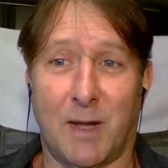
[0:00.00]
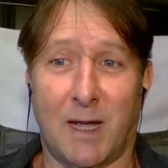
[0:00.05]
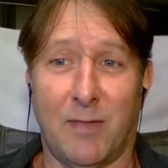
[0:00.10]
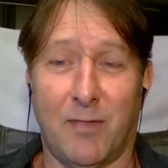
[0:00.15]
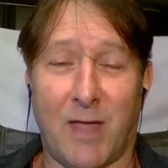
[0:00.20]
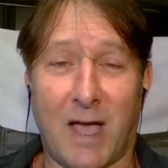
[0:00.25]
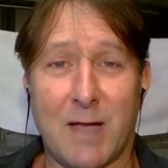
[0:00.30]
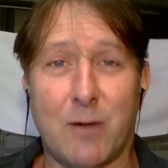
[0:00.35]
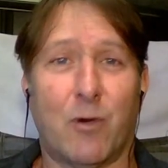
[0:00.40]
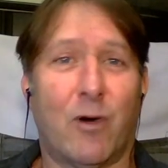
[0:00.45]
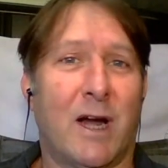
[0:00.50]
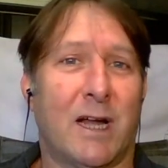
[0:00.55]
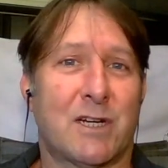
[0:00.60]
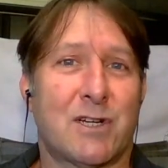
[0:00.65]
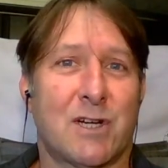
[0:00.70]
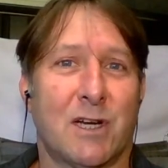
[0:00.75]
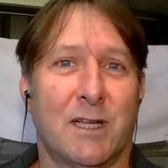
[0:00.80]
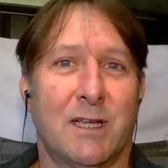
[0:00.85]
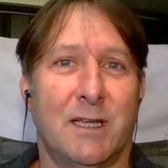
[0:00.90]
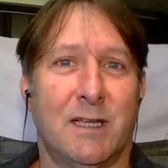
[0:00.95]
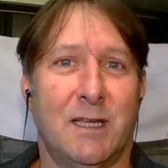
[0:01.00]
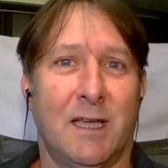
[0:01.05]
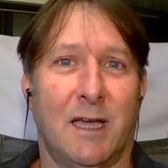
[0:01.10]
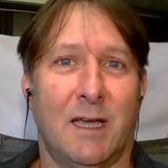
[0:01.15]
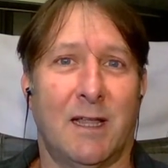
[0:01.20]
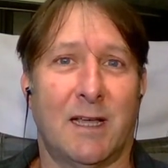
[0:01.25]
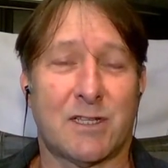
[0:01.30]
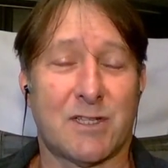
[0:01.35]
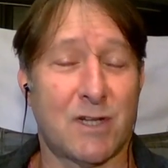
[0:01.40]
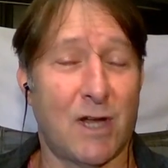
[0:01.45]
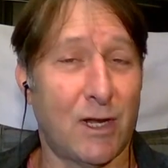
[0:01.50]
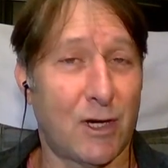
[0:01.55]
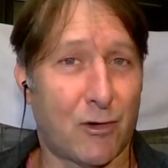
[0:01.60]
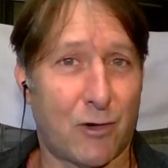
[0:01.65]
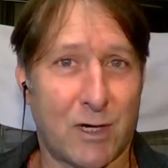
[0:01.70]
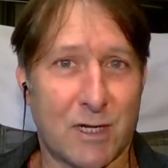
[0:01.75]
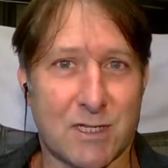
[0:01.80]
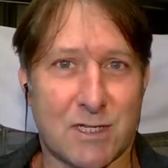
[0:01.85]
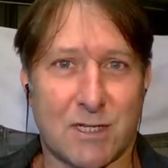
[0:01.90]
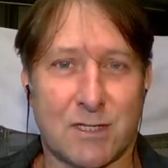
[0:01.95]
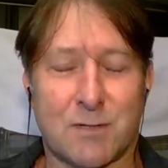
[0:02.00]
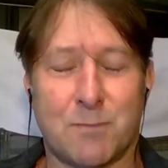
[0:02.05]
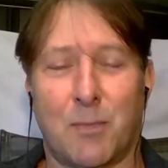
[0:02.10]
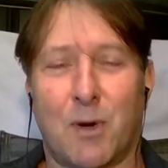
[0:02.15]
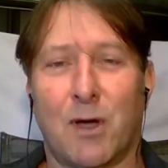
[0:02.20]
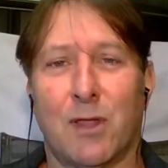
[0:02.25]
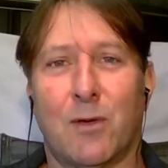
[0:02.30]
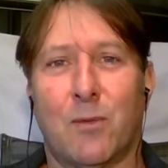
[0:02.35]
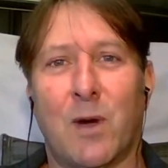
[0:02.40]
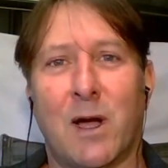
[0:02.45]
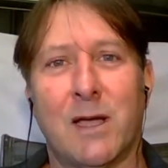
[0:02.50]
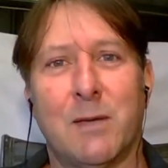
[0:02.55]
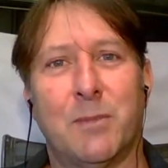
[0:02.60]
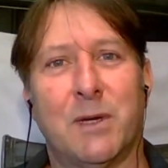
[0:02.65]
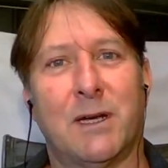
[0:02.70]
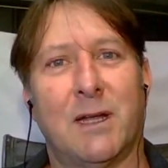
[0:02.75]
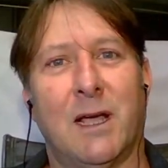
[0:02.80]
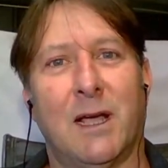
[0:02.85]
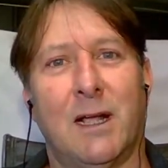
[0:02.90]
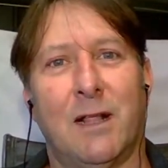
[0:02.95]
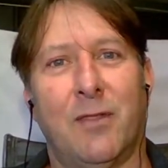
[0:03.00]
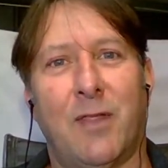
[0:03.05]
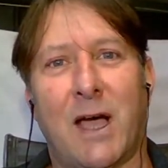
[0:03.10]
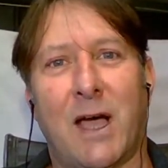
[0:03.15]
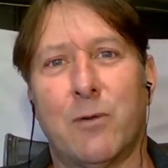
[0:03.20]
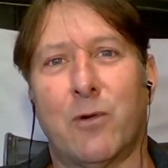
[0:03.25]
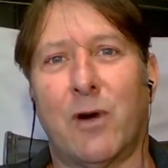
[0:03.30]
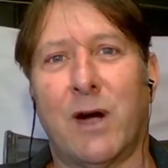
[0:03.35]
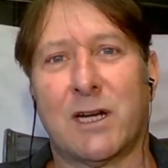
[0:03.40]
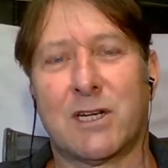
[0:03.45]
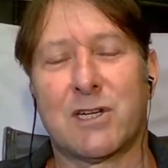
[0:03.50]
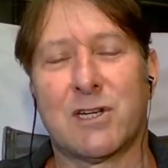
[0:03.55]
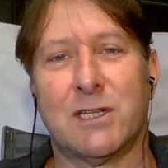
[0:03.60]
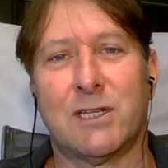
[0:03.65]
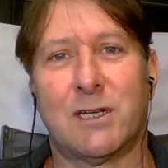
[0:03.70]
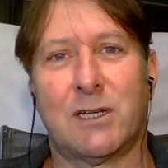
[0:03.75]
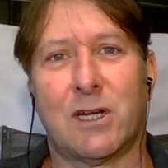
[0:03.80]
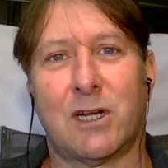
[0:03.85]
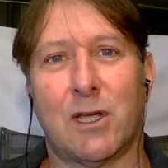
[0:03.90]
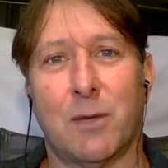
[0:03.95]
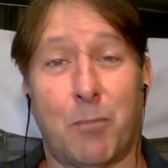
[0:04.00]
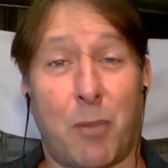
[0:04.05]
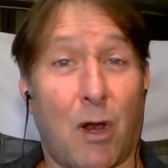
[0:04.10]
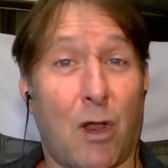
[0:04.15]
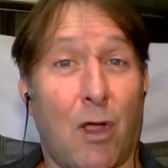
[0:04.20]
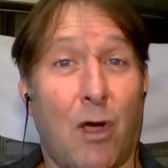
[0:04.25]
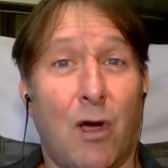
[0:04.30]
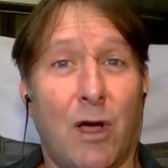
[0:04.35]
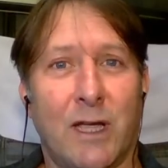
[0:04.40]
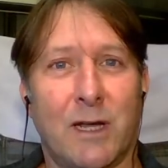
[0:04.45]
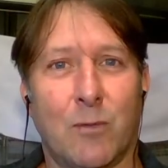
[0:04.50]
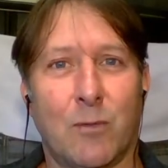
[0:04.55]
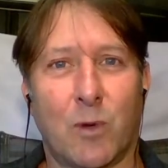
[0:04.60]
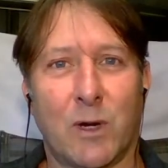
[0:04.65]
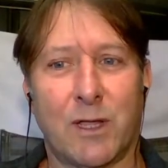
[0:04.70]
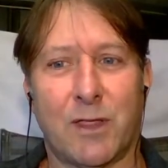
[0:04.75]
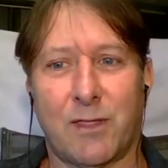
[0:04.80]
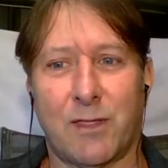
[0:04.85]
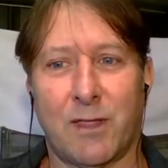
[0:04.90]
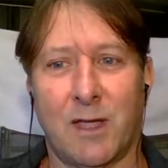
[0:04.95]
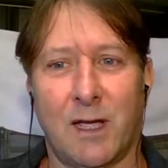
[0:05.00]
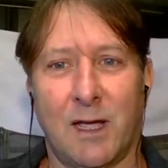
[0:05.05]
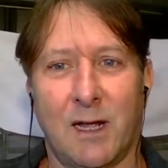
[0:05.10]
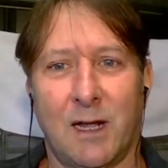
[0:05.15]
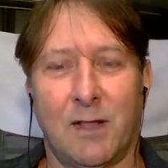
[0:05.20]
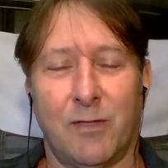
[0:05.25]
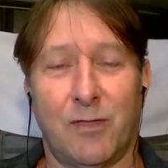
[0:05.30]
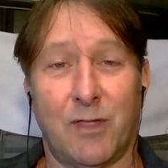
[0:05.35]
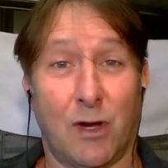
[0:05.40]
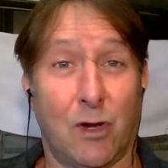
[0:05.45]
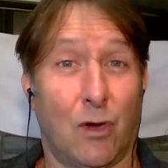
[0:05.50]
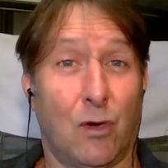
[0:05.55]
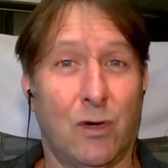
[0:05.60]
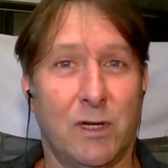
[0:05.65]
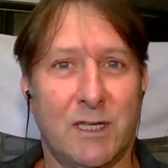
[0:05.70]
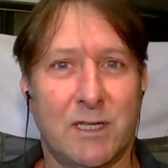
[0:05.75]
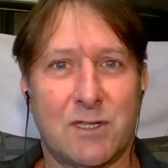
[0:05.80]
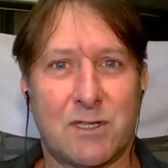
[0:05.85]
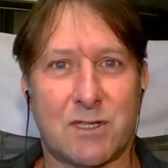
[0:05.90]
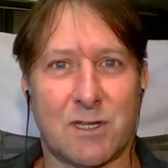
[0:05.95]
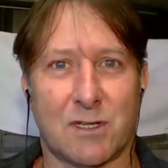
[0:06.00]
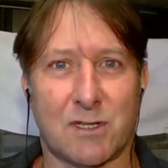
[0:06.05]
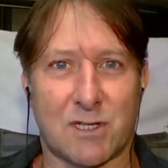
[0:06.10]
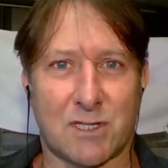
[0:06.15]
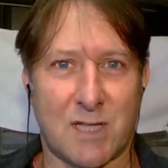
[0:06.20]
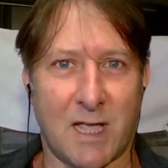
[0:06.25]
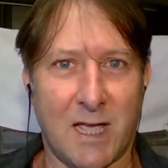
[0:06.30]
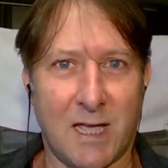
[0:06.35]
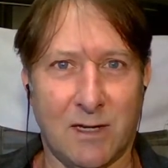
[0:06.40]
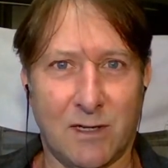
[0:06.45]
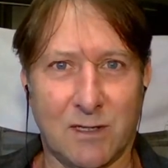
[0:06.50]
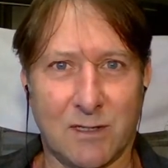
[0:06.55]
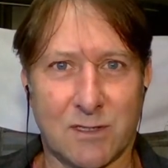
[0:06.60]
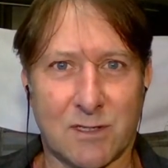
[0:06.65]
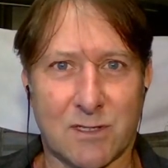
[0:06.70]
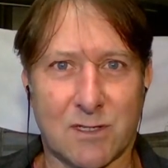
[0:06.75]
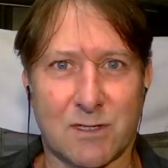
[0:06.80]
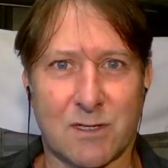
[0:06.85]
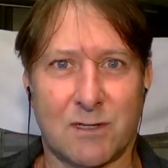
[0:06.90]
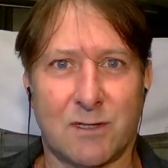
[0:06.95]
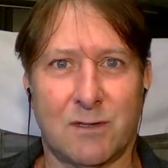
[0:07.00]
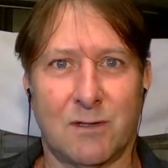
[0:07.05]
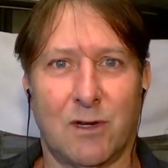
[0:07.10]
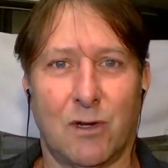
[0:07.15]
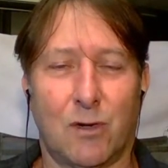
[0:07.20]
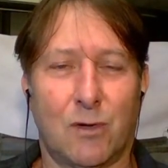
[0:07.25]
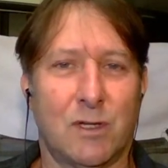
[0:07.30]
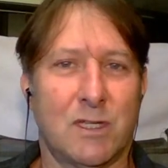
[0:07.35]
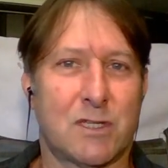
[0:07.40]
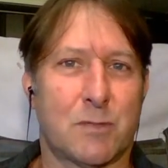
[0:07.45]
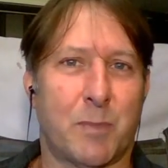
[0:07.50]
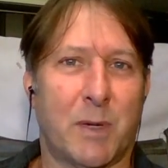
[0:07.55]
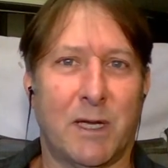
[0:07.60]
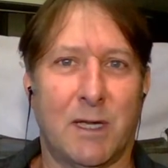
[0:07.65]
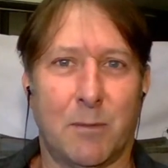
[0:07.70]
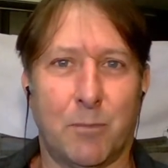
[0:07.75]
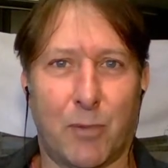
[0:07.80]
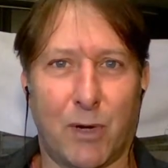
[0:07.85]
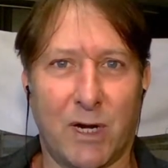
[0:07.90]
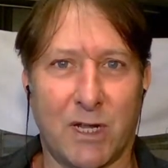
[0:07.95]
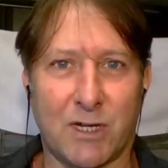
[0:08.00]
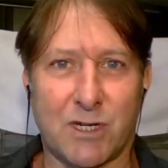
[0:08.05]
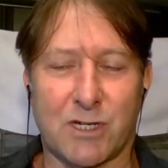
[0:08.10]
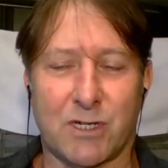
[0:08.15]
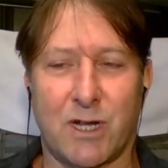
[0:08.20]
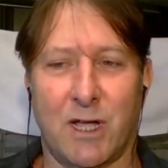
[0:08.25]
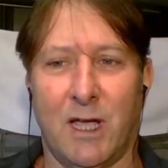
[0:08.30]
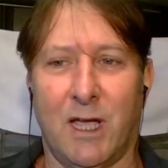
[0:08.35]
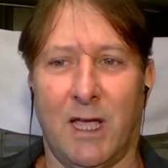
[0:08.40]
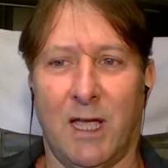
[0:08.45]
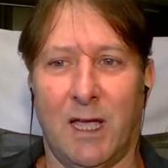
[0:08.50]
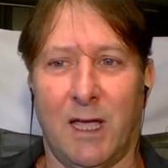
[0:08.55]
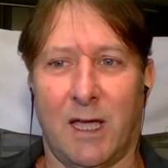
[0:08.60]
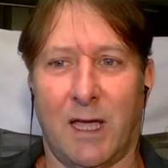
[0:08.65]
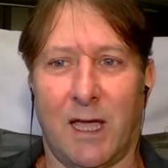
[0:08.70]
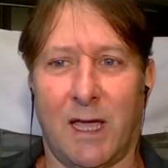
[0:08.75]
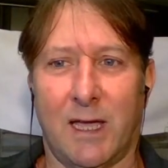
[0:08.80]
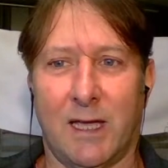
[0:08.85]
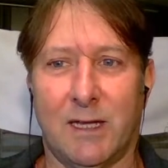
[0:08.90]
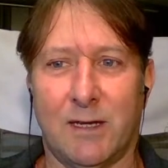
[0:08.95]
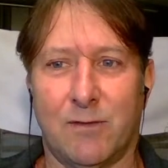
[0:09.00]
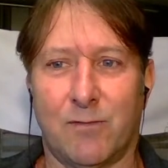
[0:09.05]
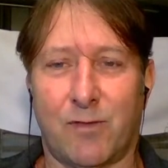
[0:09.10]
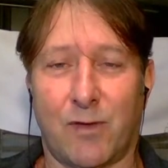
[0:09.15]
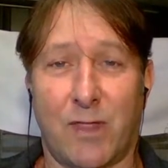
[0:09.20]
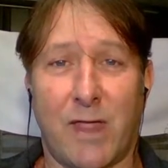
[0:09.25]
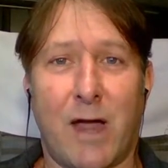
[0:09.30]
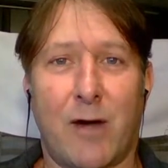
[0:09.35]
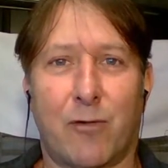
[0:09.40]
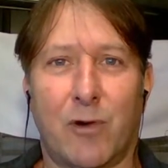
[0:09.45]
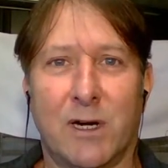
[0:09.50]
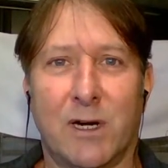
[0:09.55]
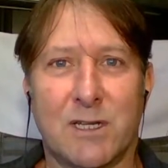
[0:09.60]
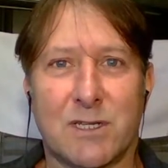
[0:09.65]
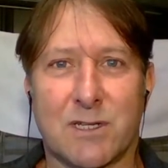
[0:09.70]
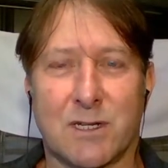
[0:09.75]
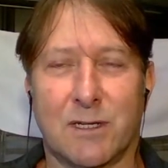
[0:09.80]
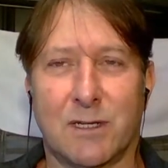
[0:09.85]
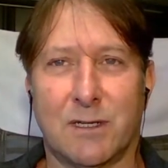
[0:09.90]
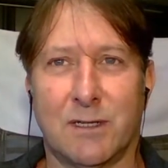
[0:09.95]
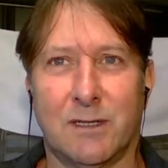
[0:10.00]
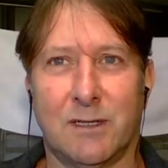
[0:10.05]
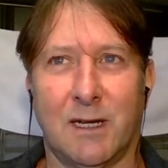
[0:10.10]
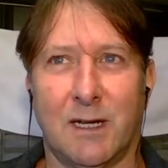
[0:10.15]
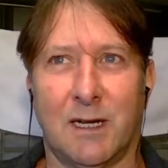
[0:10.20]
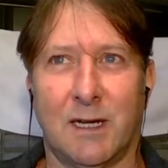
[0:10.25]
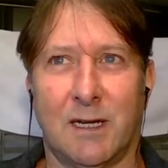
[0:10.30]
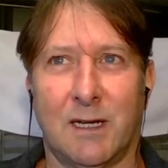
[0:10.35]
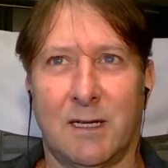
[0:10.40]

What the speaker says: And they were actually, that's no criticism by the way, but they were actually complying with the Lloyd's standards, Lloyd's being British. And for that reason,